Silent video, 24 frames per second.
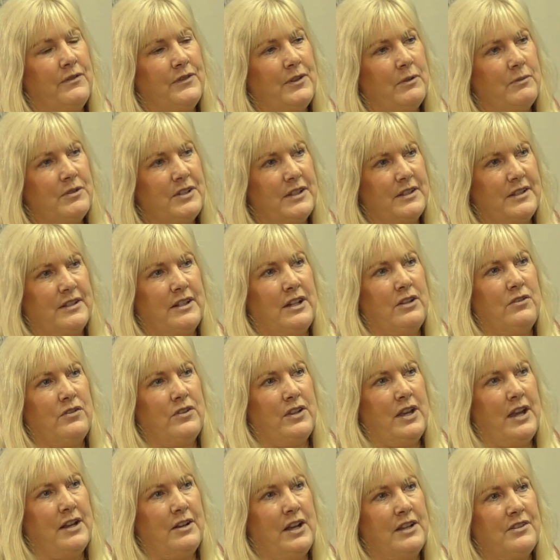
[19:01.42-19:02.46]
there was a skill
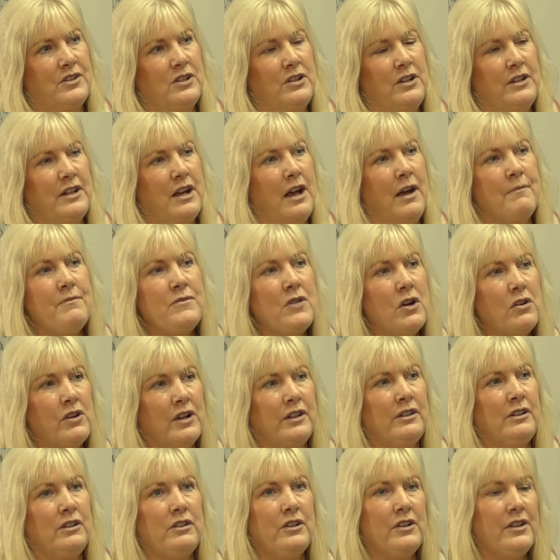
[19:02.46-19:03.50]
there and I had to learn it, I'm not
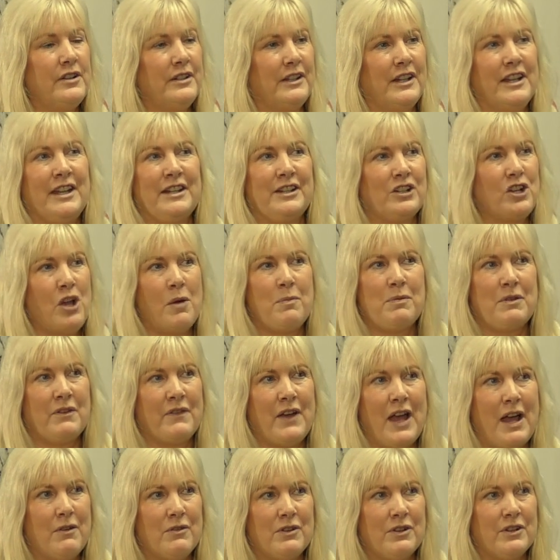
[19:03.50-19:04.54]
going to learn it in a couple of
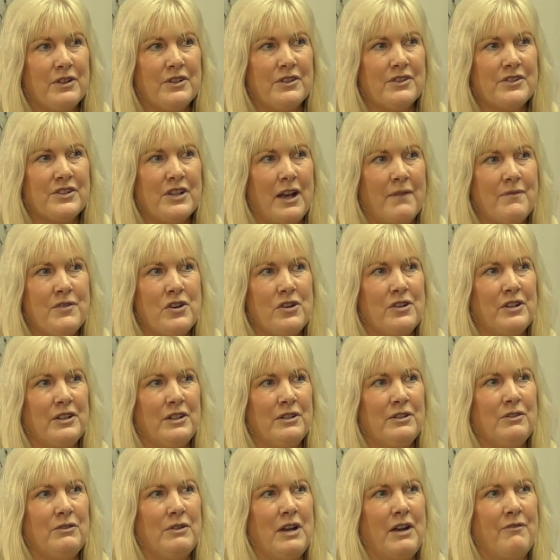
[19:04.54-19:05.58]
hours. I'm not
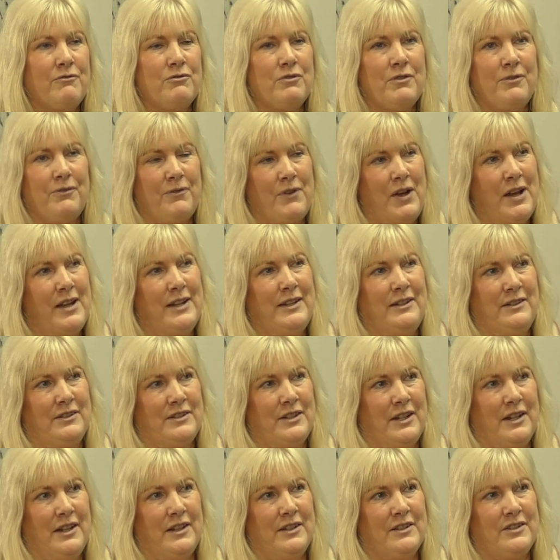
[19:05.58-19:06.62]
going to have refined
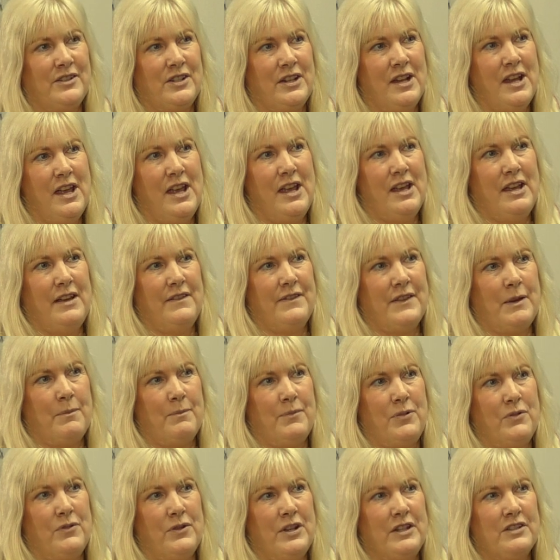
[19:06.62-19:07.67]
it in that
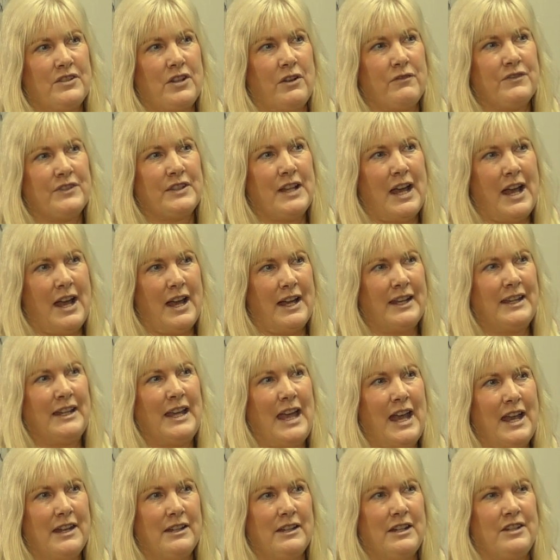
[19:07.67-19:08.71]
point. So that,
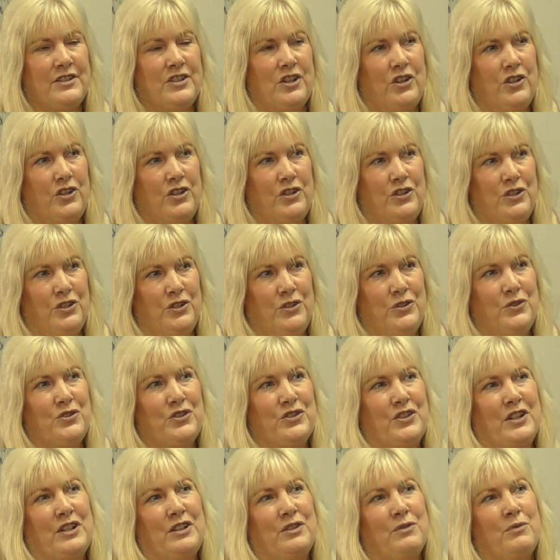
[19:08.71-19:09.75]
again, is a huge
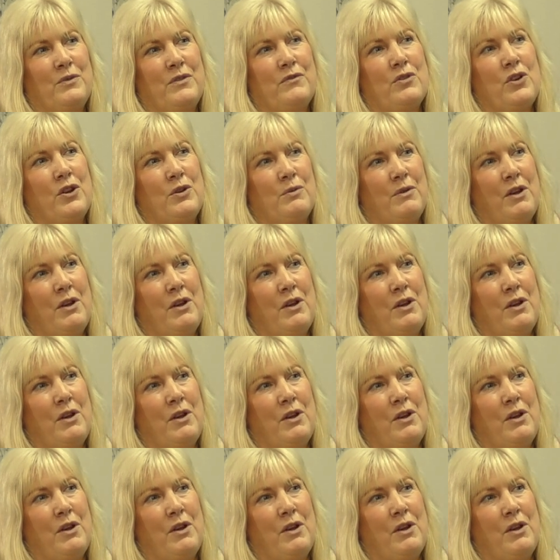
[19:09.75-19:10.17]
thing that we've got to